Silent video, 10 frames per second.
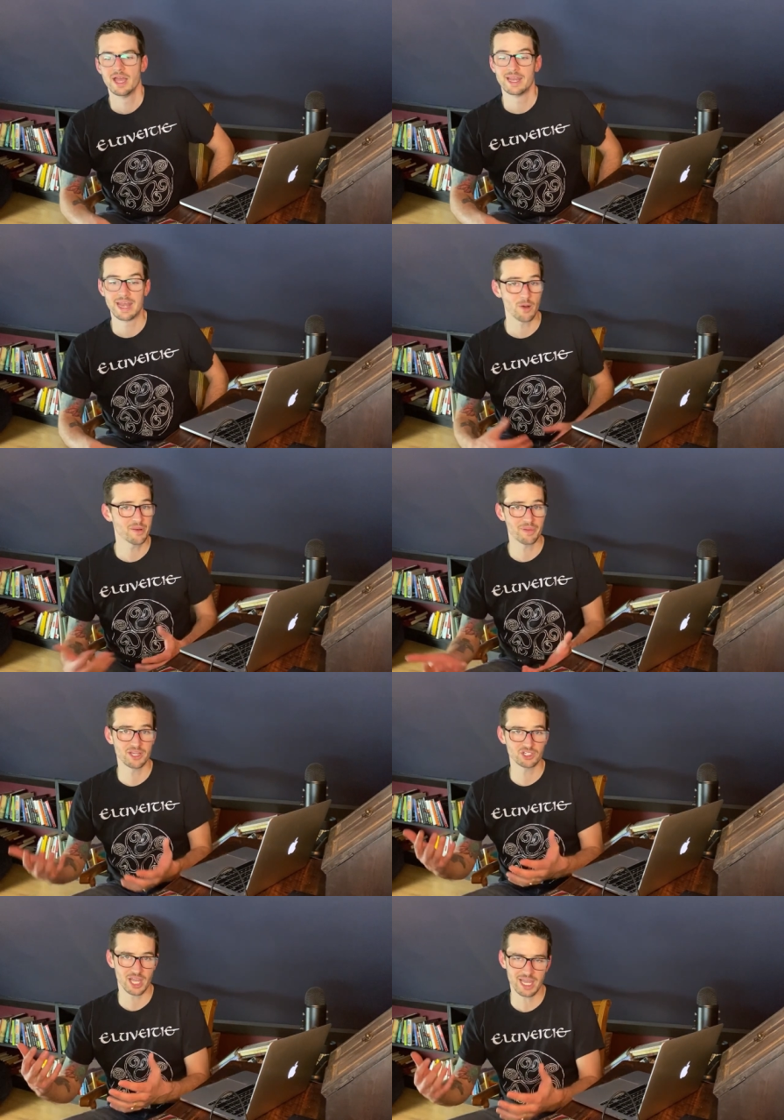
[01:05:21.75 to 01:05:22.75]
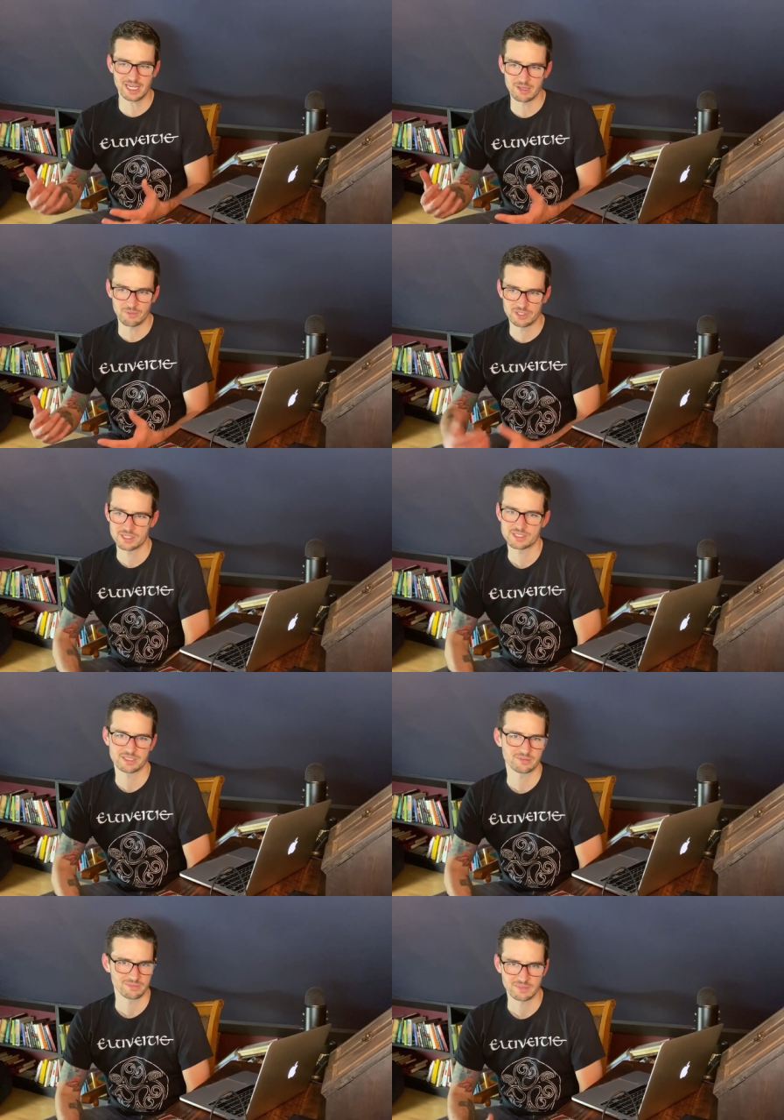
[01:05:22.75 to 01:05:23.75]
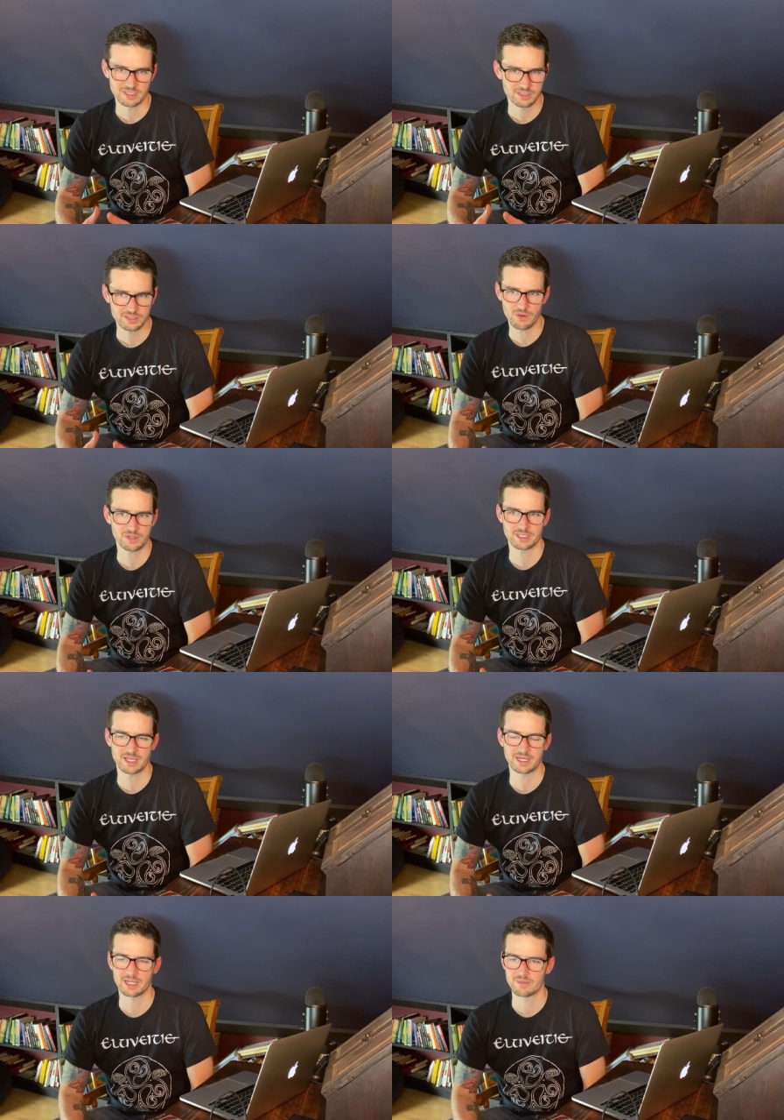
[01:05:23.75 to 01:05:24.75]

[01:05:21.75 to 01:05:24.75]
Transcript: And now I'm on page 80, which is so exciting.